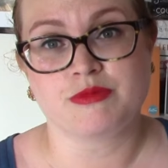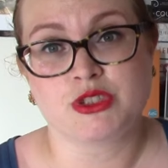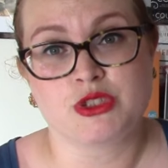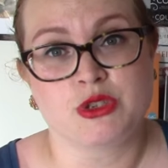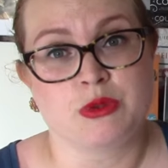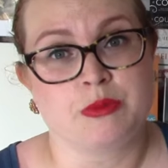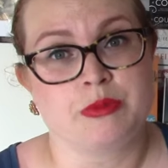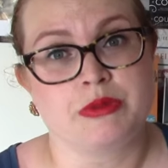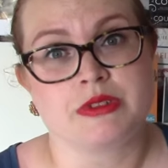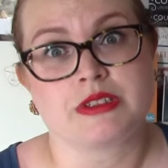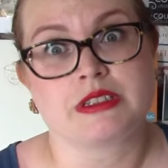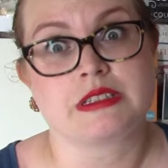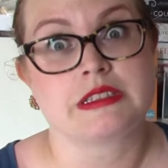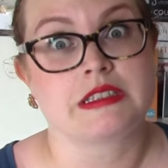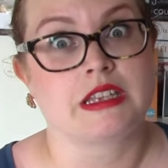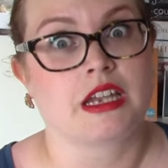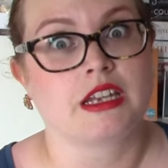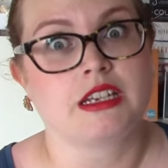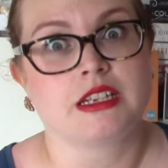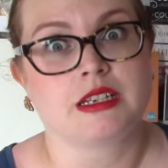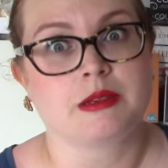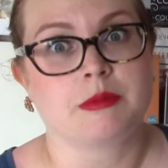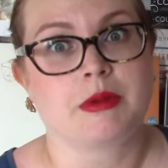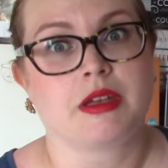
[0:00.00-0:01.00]
super
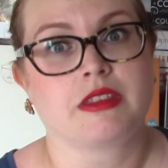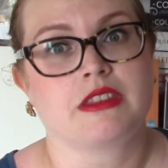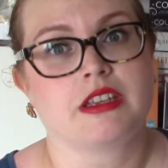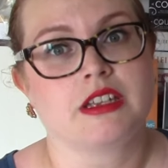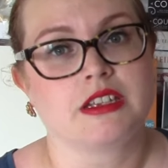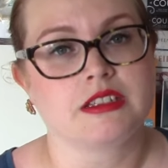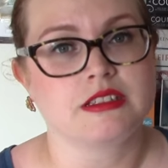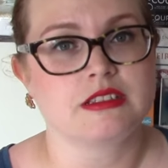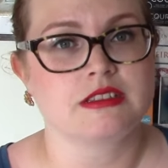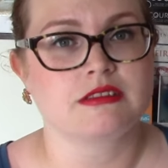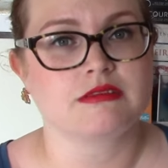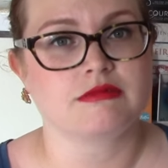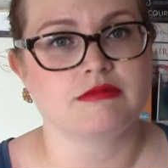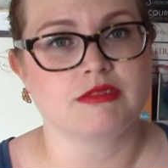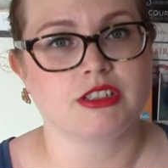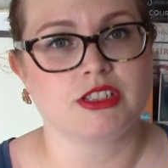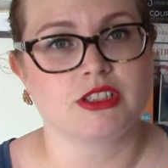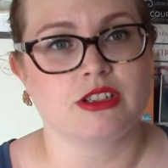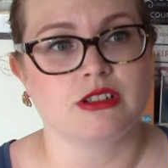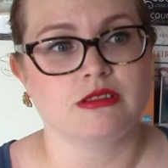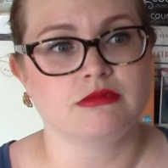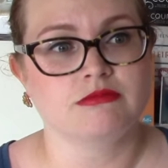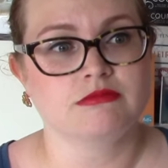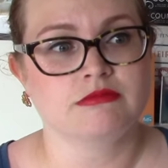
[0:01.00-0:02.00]
excited about this,
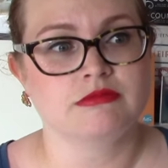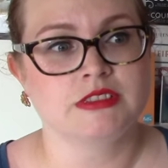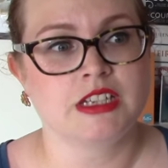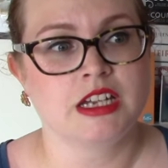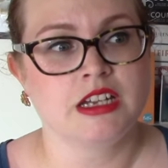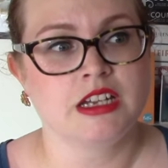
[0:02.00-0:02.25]
you know.